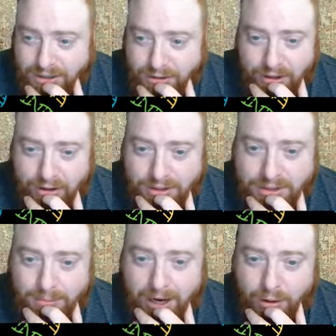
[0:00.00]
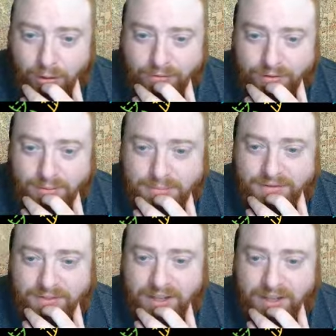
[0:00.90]
So they looked at microfilms
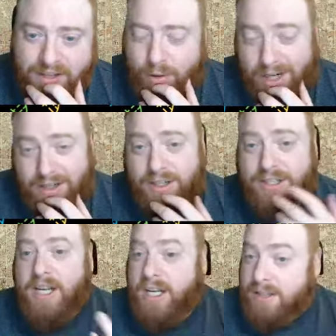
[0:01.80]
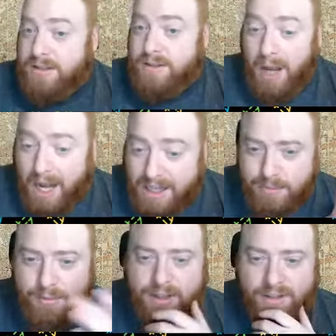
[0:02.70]
of Catholic records. So it's
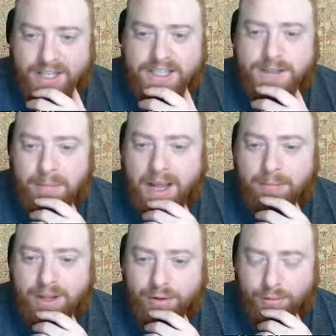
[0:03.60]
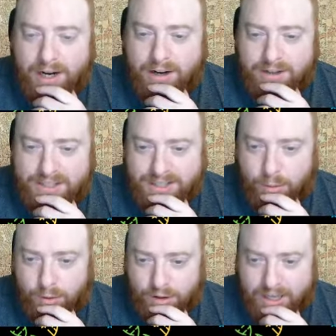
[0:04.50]
possible that these might be the records that they
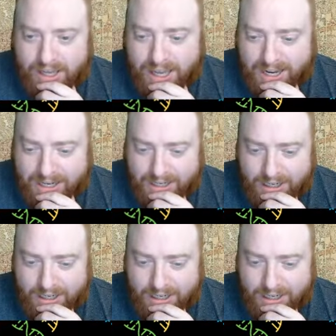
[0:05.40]
were looking at.